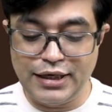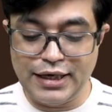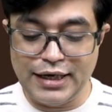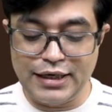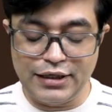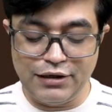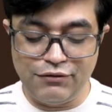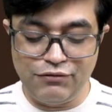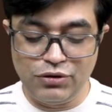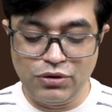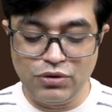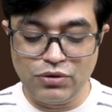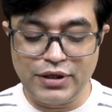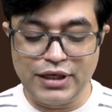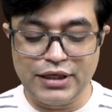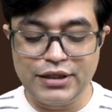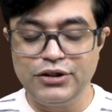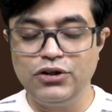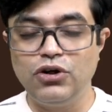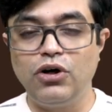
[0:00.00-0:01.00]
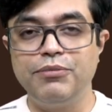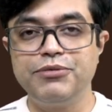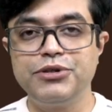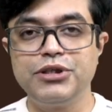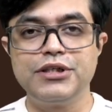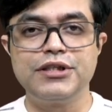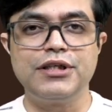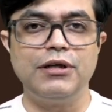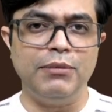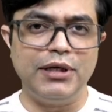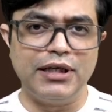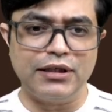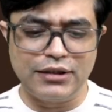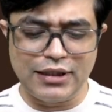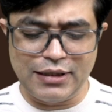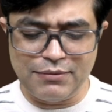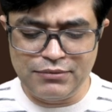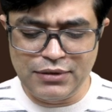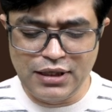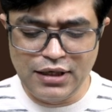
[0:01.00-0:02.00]
And if you look at the options among
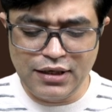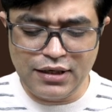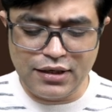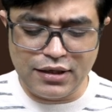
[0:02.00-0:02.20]
them,